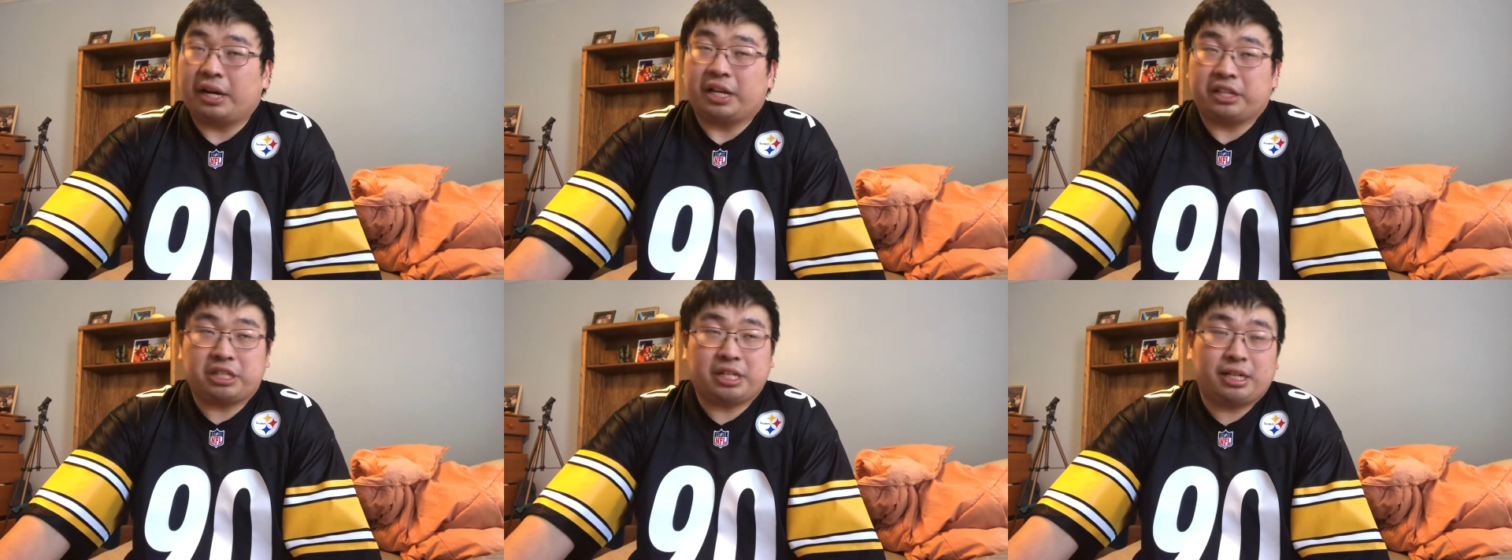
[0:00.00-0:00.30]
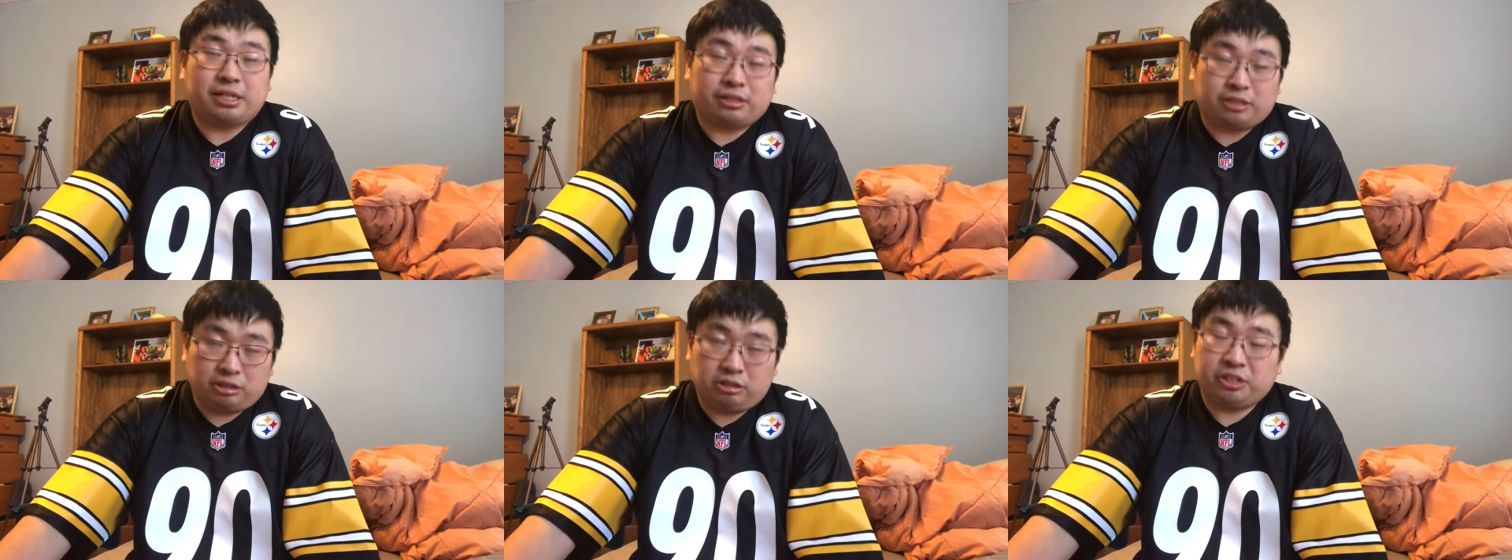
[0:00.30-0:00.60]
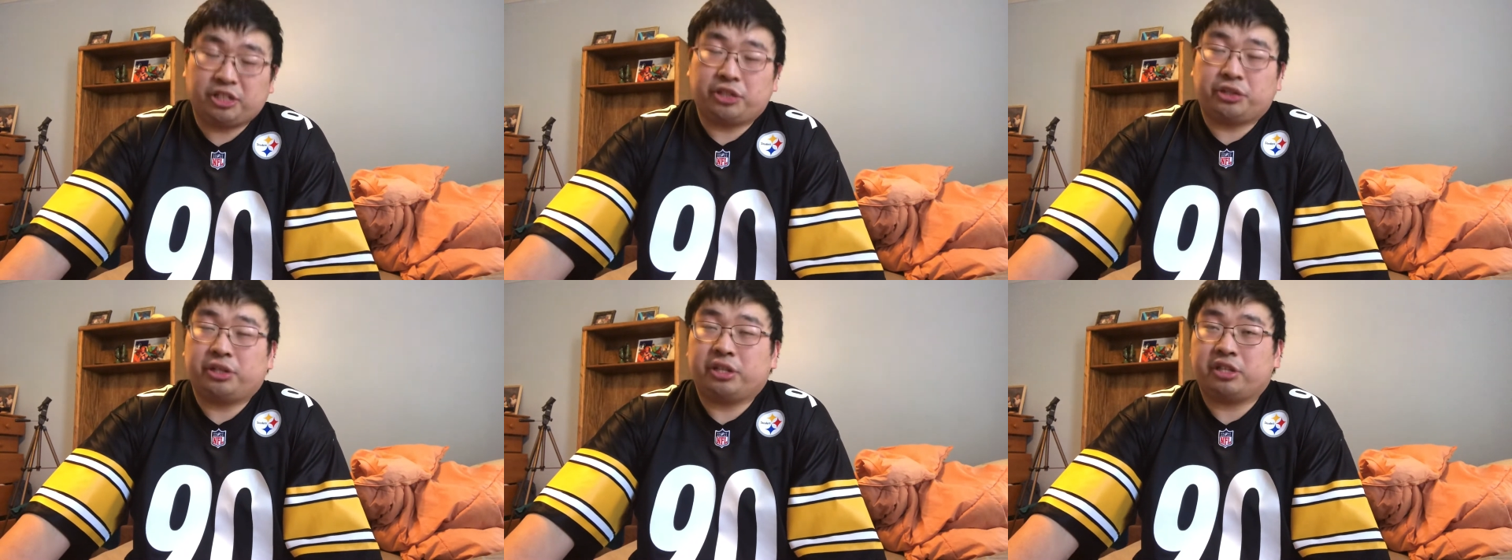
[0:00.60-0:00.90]
I said it
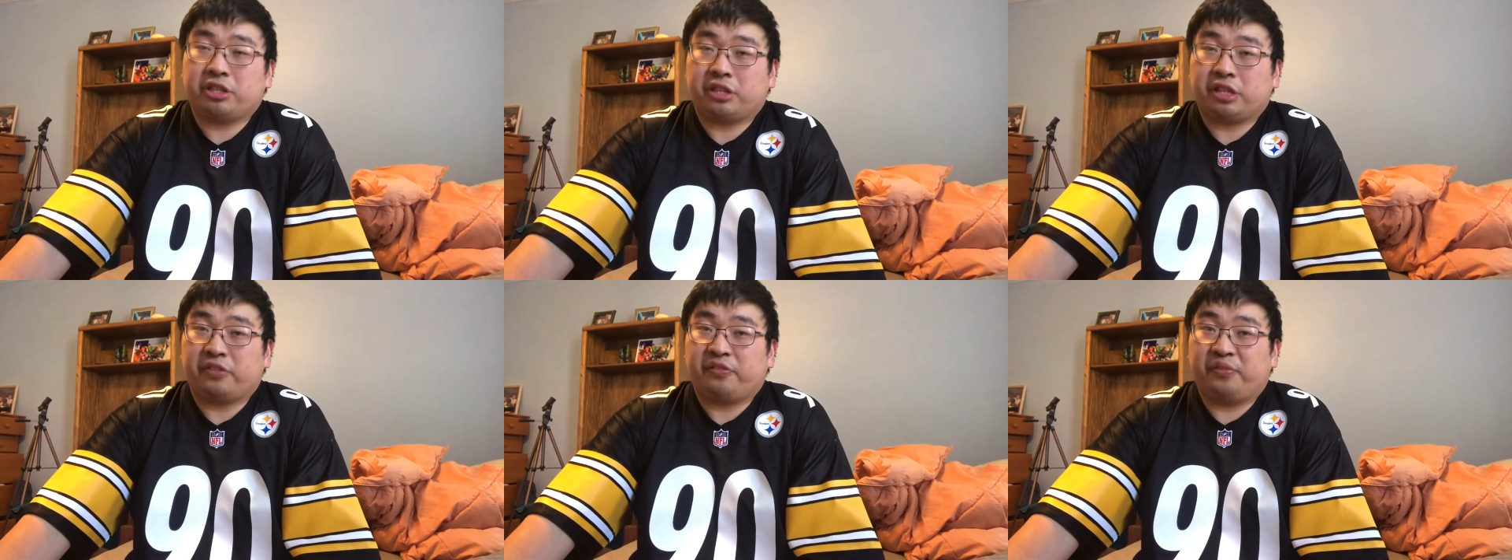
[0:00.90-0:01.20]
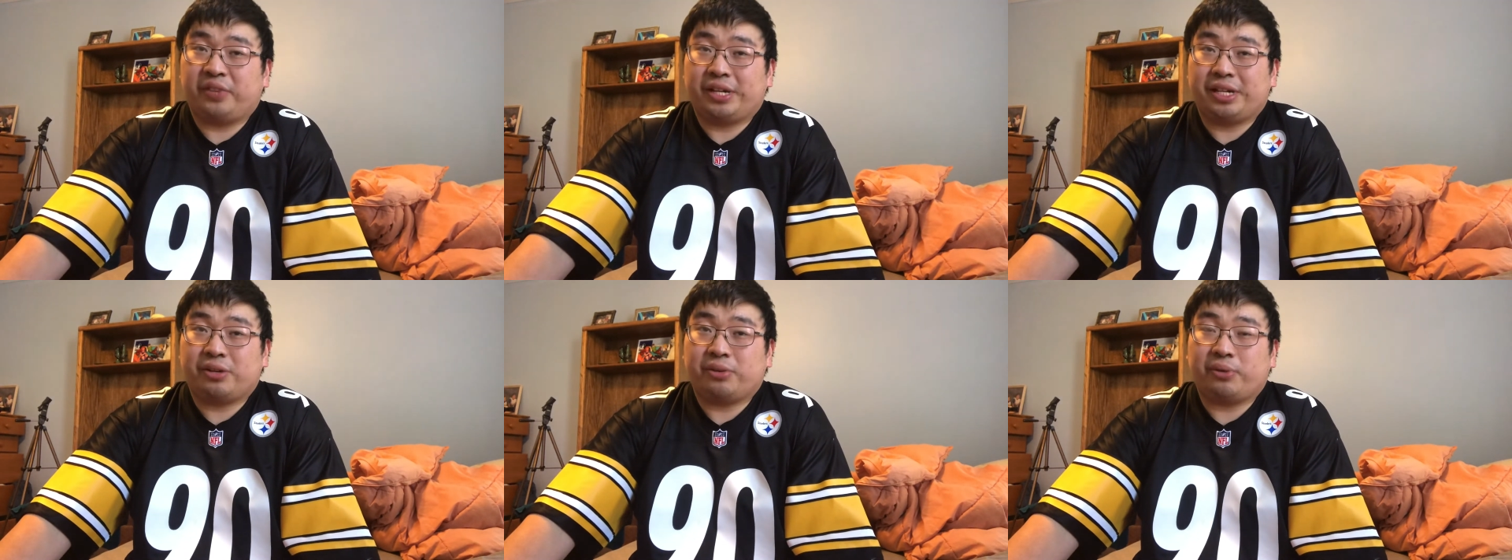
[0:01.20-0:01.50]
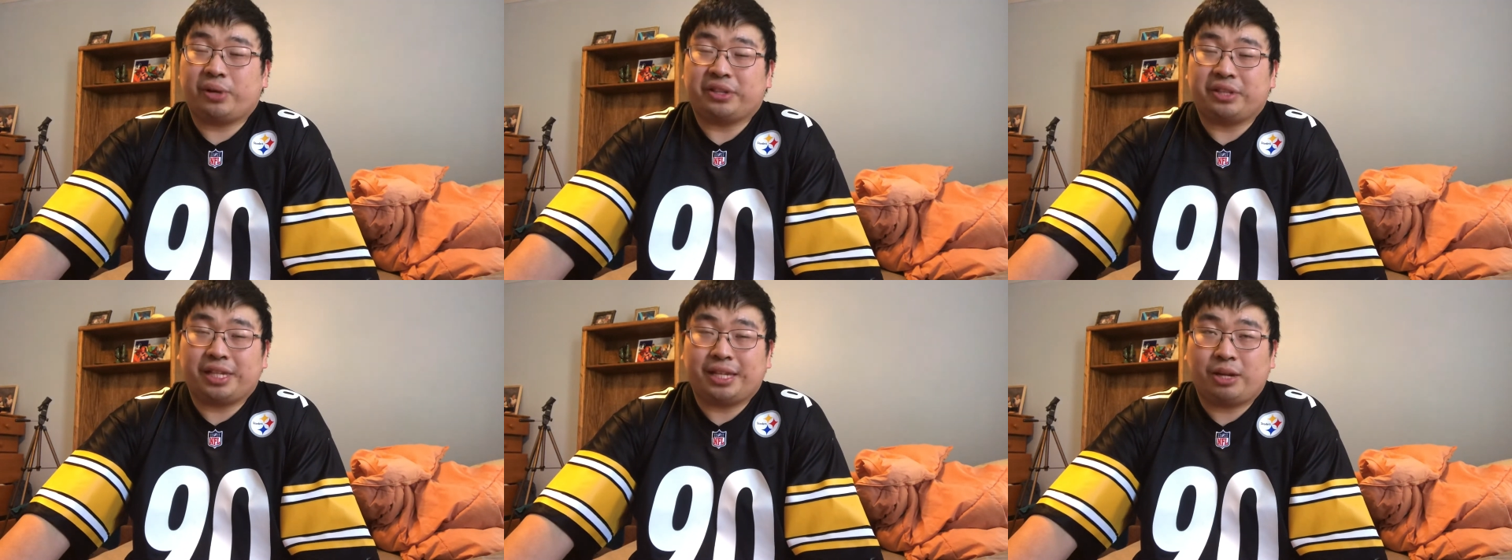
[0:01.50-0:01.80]
earlier in this video,
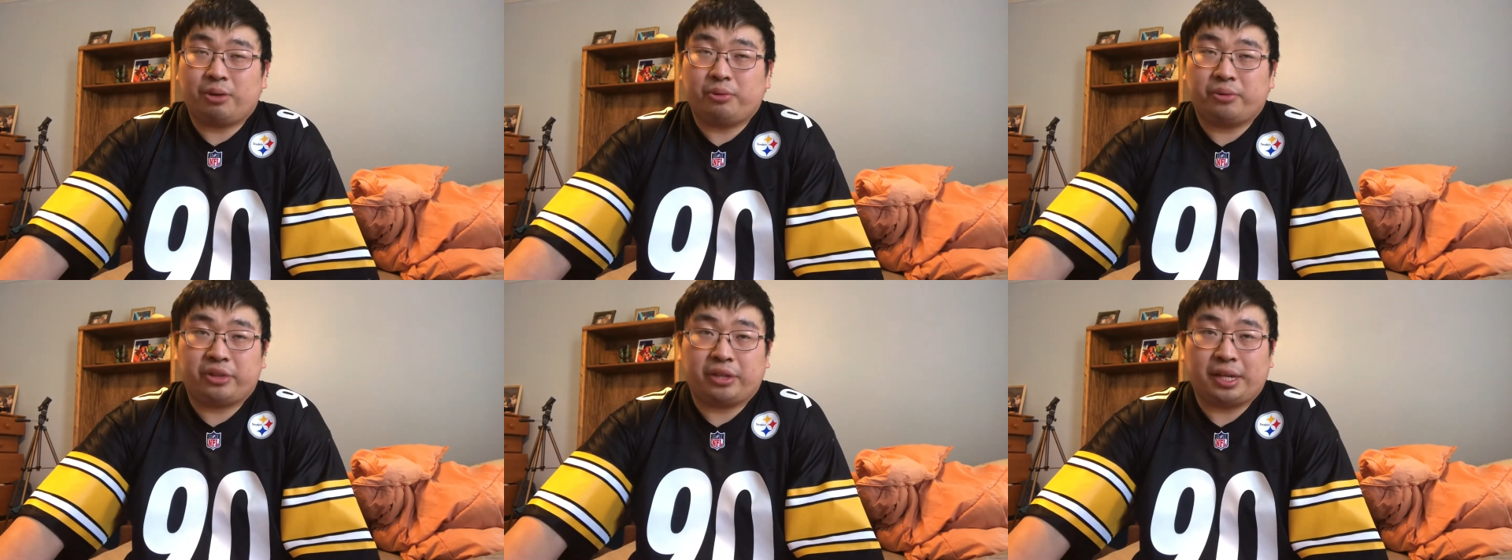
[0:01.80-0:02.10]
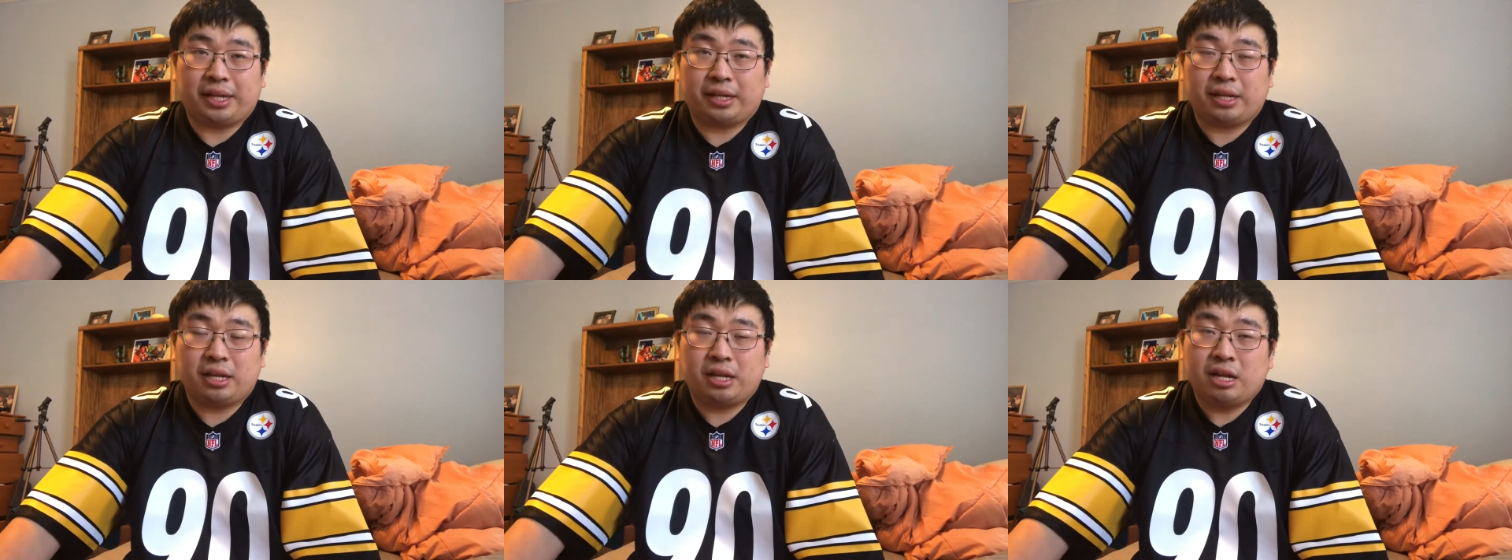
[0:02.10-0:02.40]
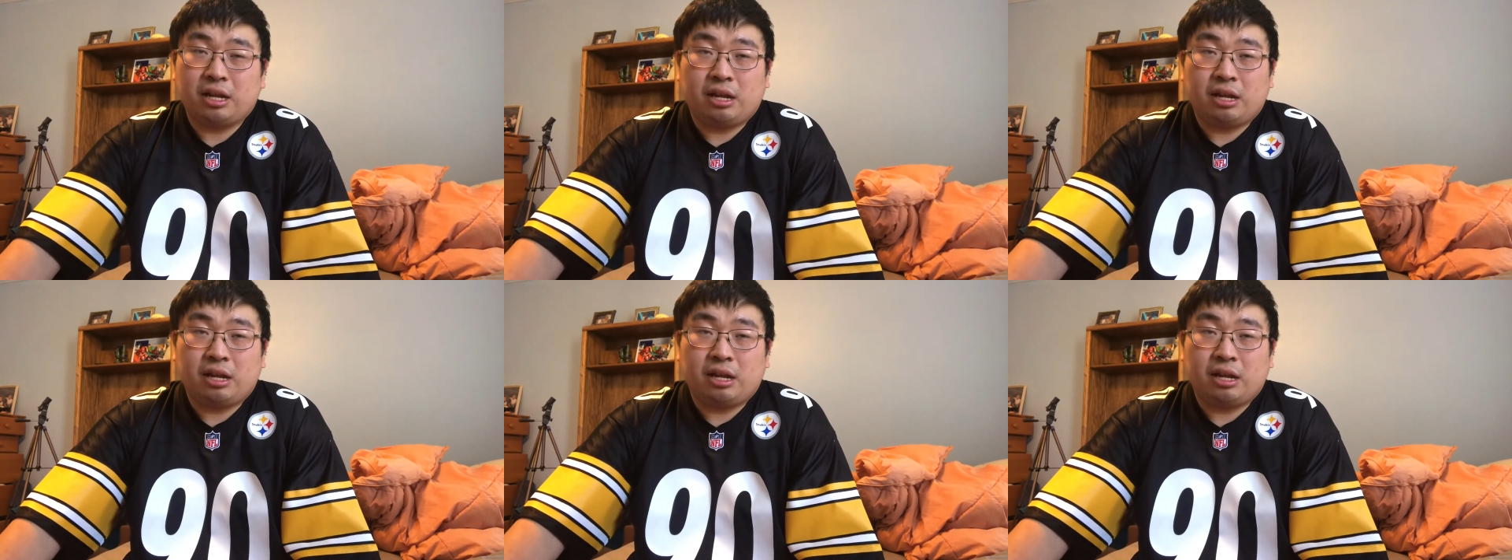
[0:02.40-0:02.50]
I think it was like